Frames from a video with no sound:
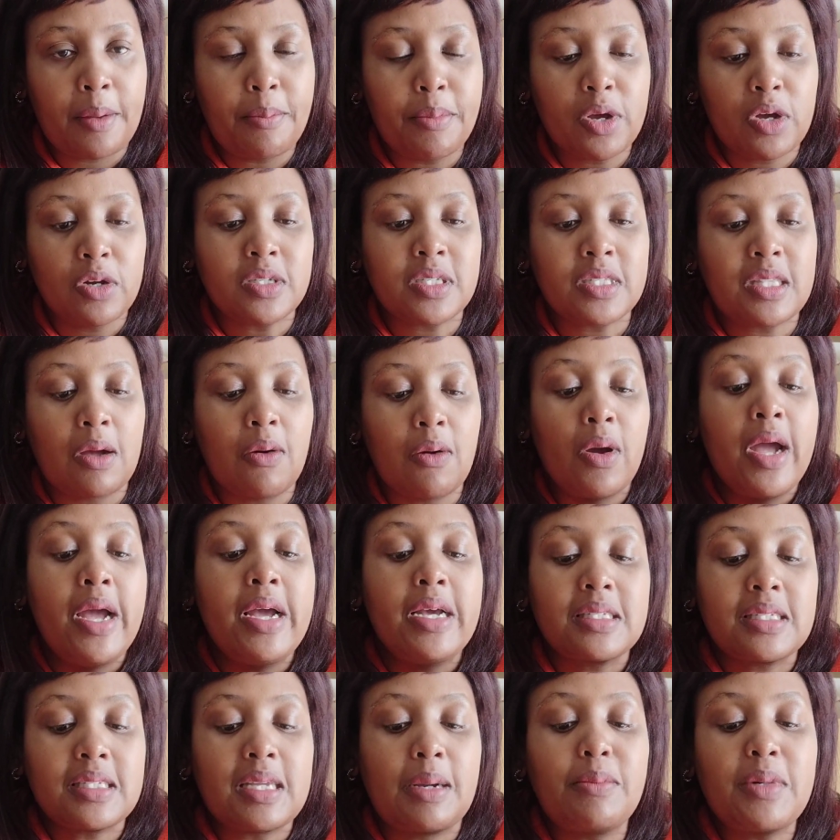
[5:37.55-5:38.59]
Because now
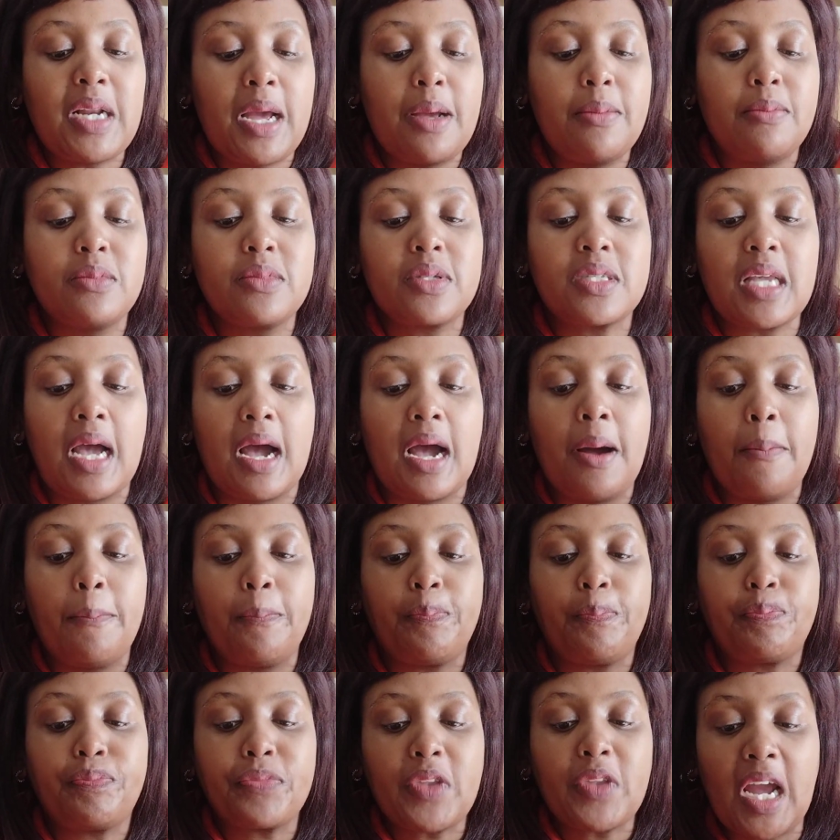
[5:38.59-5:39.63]
sometimes
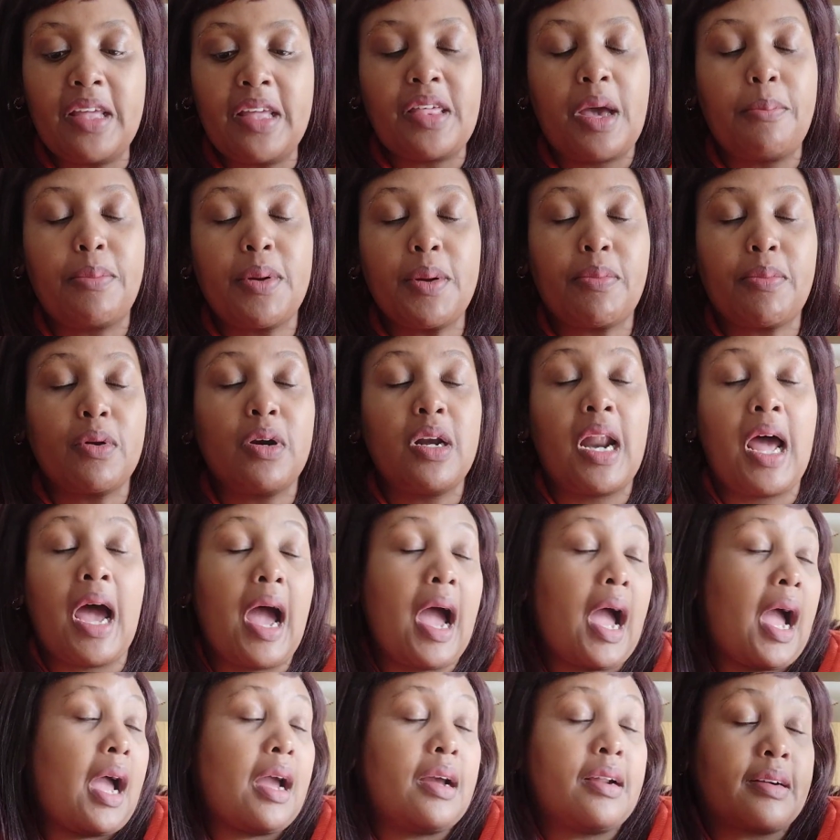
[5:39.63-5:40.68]
other people
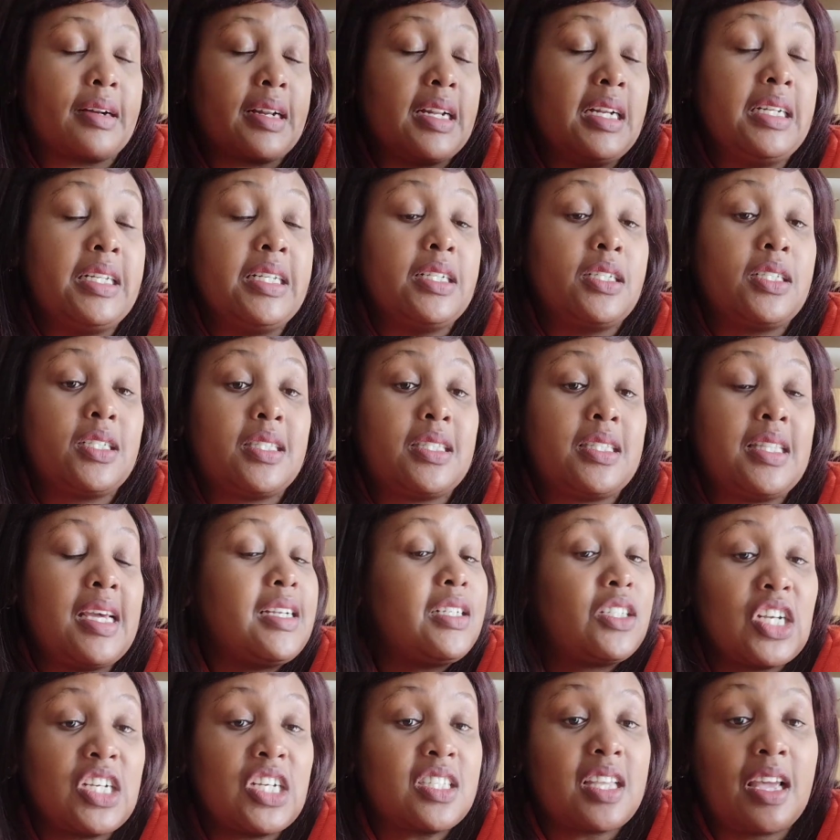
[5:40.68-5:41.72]
really, they
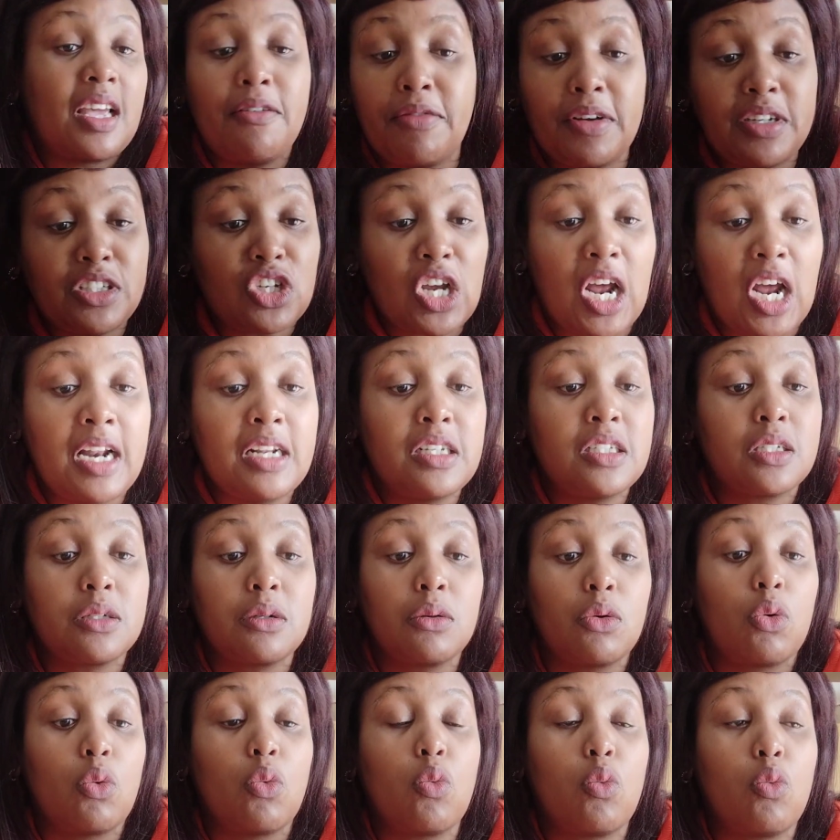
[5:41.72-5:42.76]
just have a child
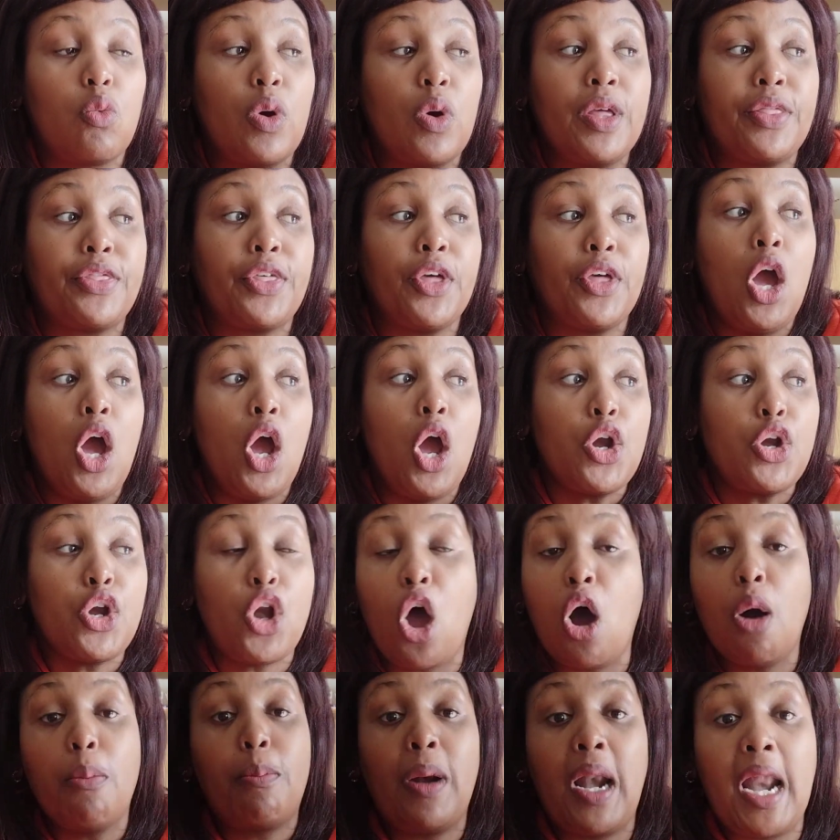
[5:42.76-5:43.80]
with
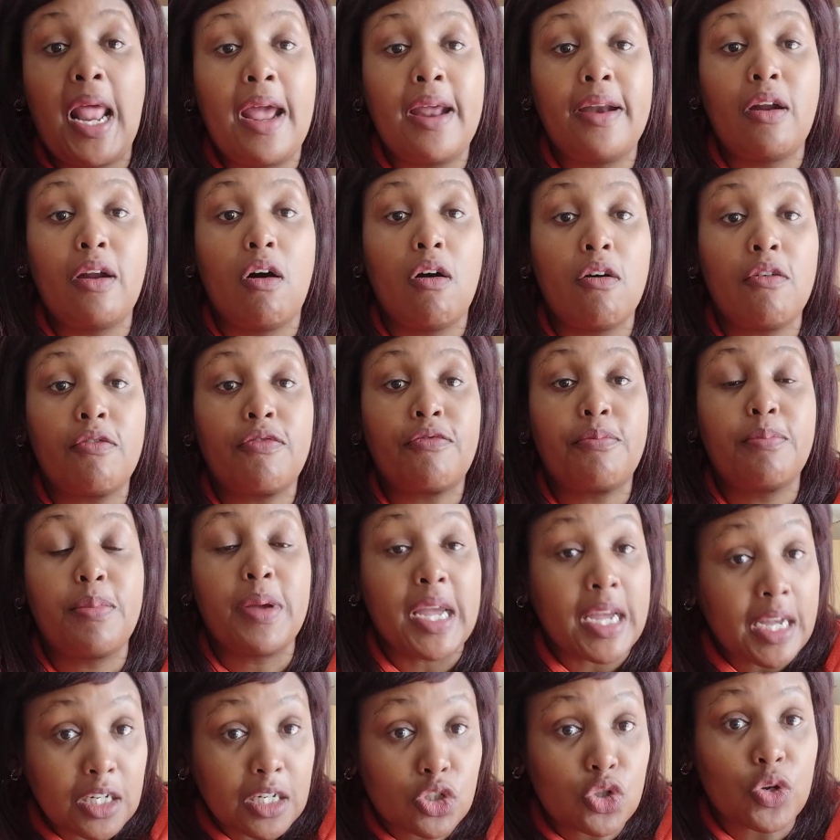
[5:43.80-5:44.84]
no plan of
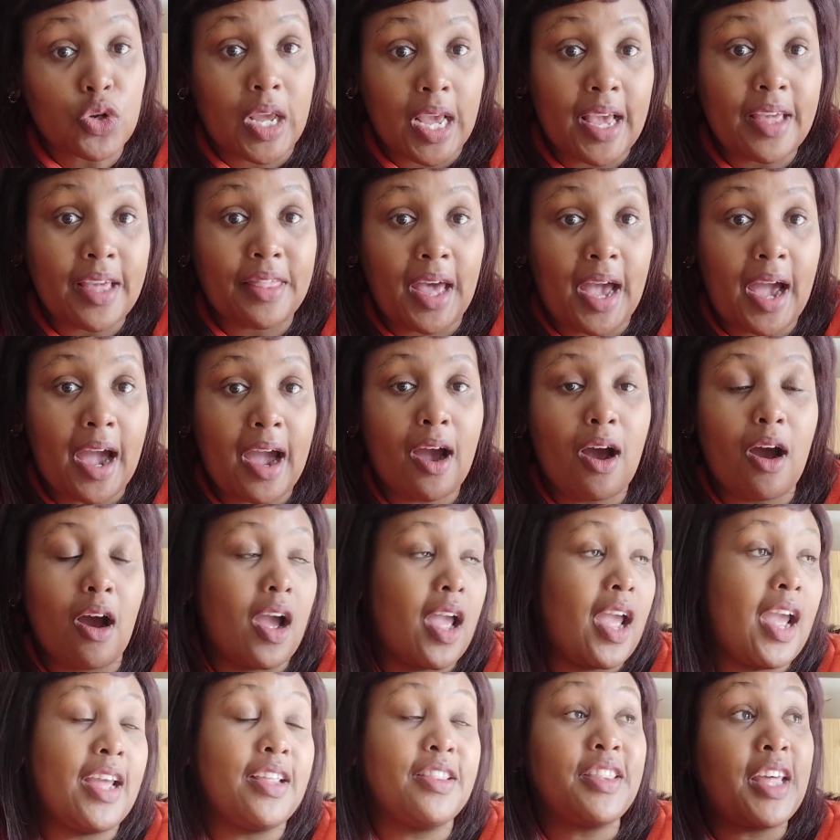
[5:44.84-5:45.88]
being together,
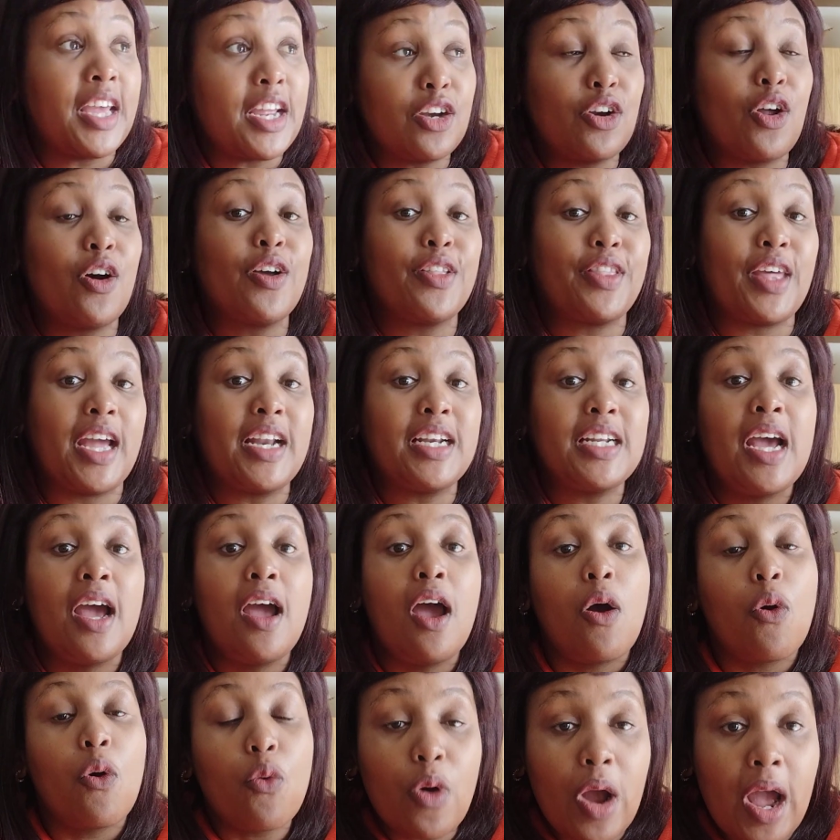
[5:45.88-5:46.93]
and they know that
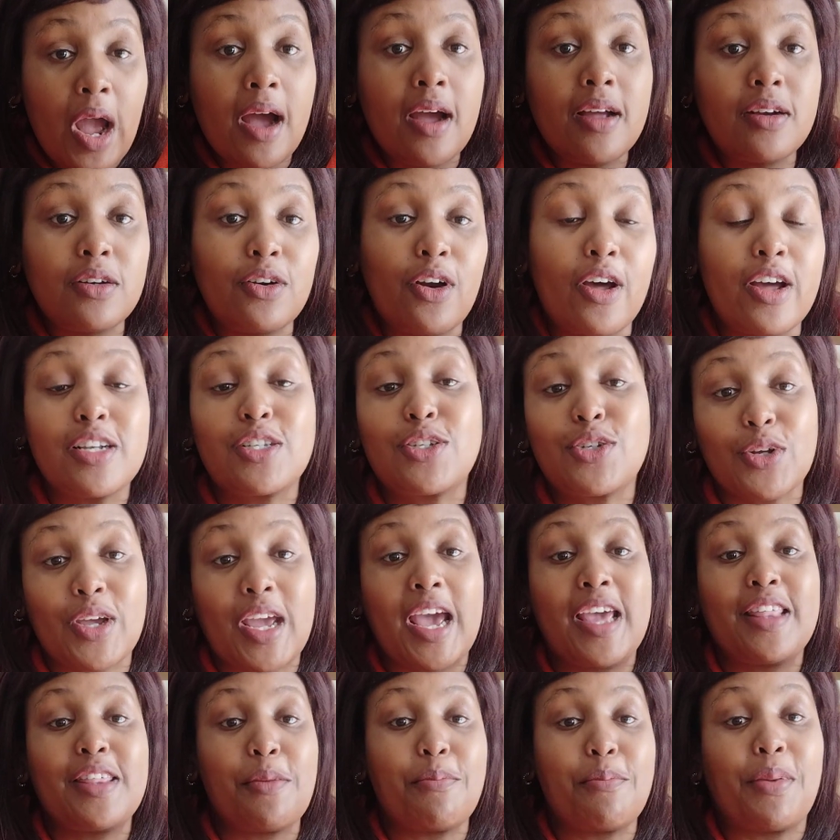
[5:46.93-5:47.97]
we're not
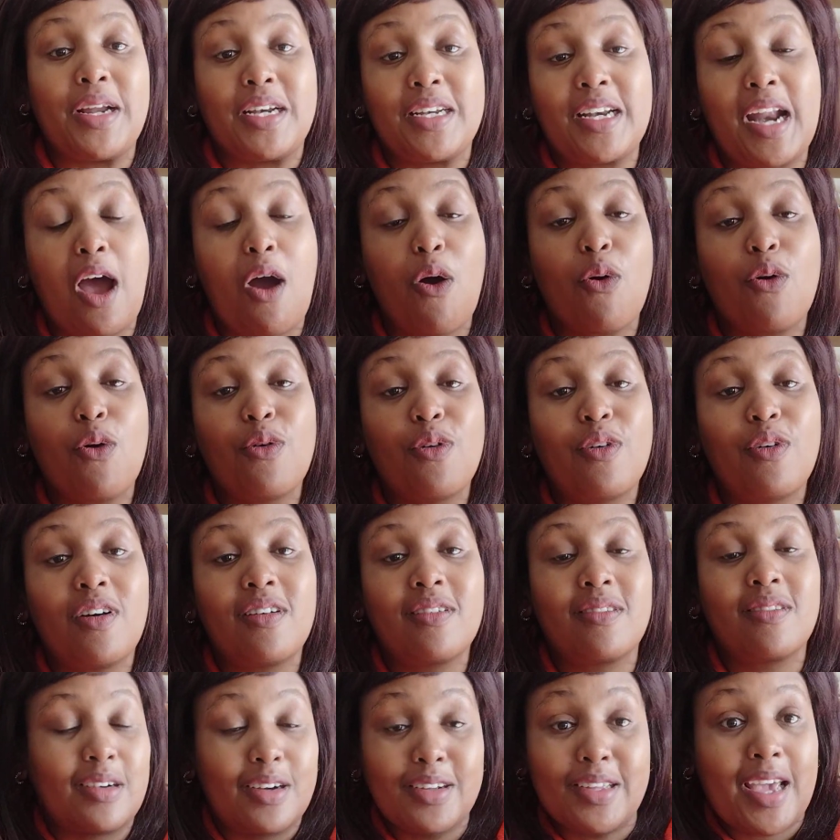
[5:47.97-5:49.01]
together, but now,
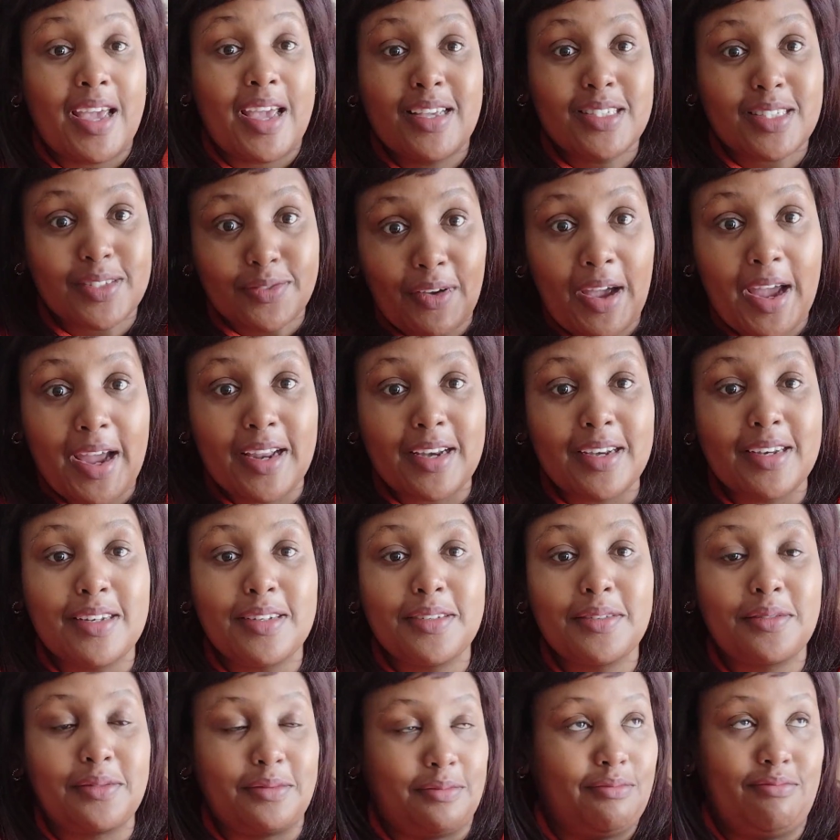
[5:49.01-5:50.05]
okay, it's
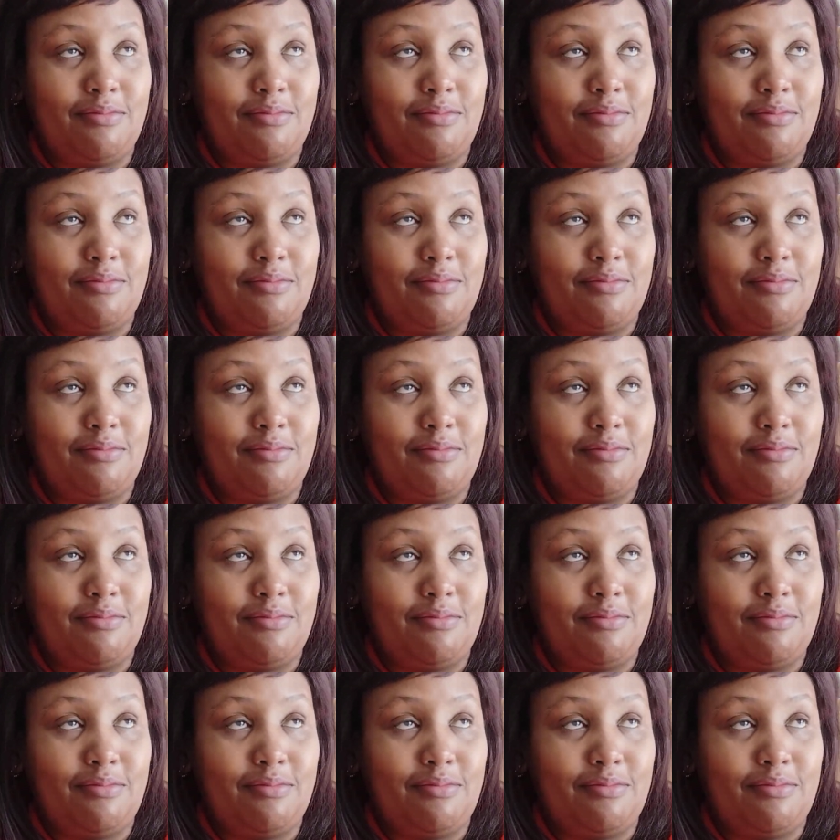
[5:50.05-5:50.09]
fine.